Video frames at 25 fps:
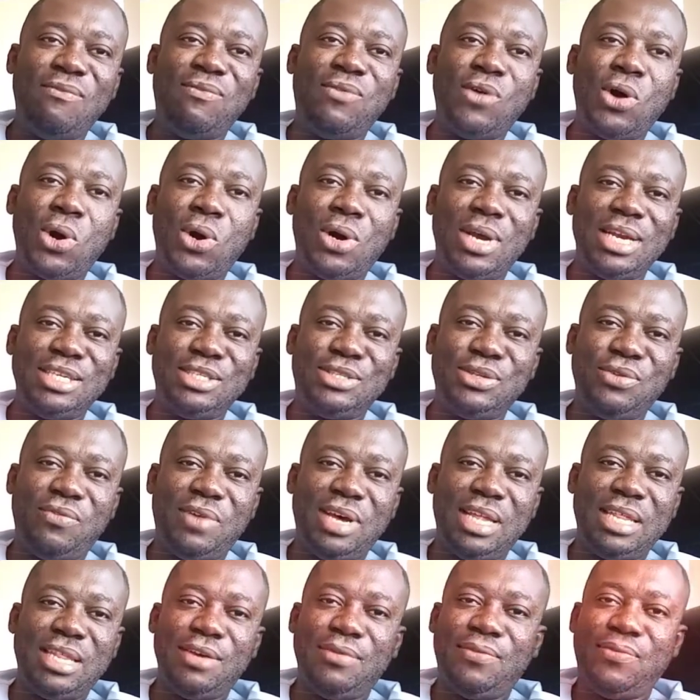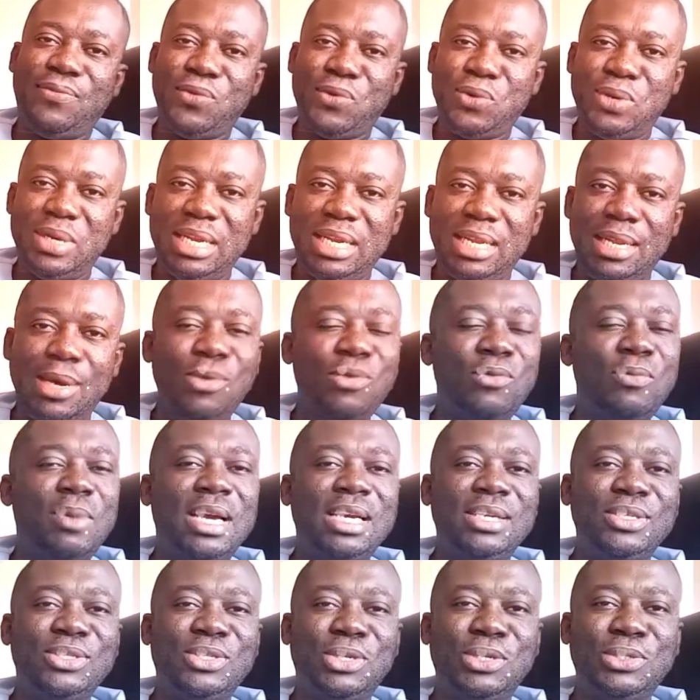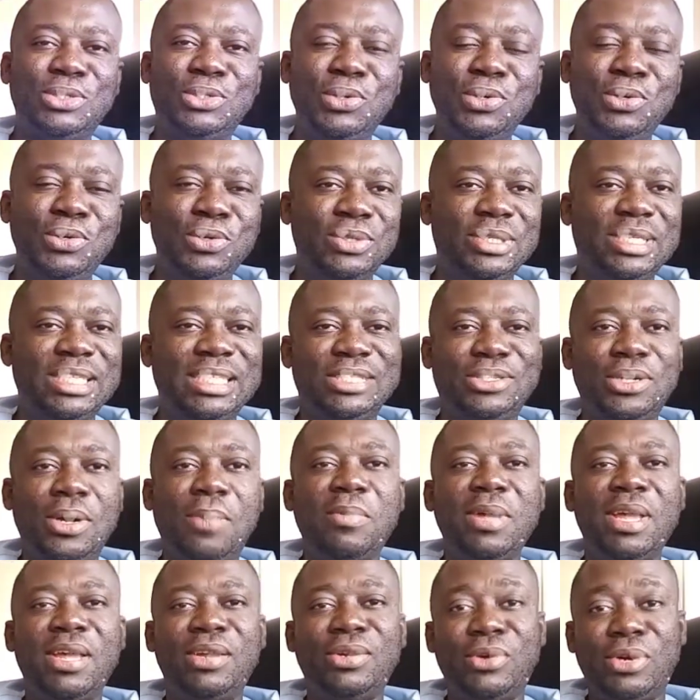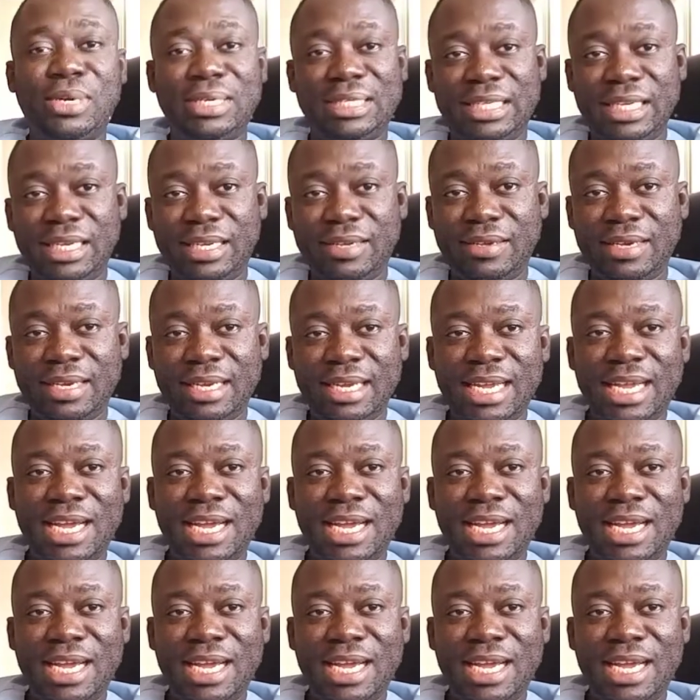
voice over the phone, and the woman is also using some erotic